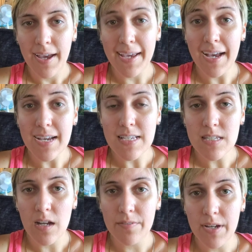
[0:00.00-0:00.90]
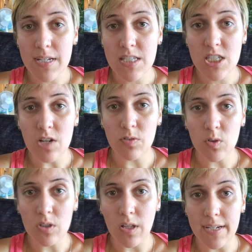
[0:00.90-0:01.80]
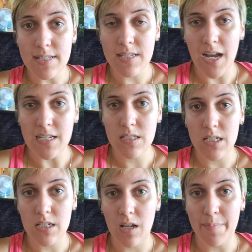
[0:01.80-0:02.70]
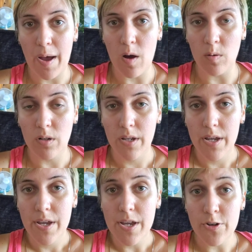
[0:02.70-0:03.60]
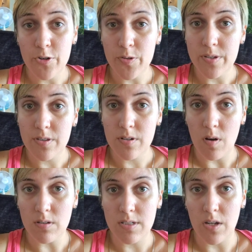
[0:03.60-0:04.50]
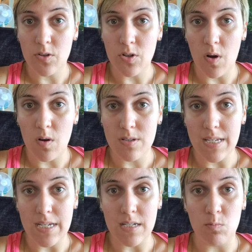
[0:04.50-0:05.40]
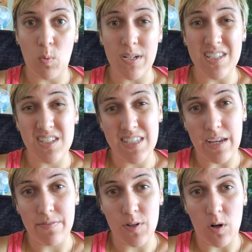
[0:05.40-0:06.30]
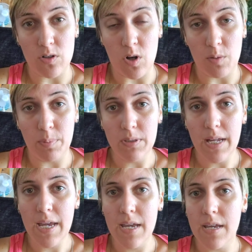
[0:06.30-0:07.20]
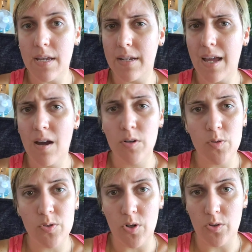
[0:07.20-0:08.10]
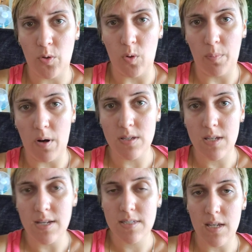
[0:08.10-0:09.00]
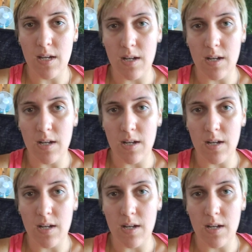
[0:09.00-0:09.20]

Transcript: Guys, I've had several clients asking about introducing their dogs to other dogs and what is safe dog-dog play and how do you start the whole process.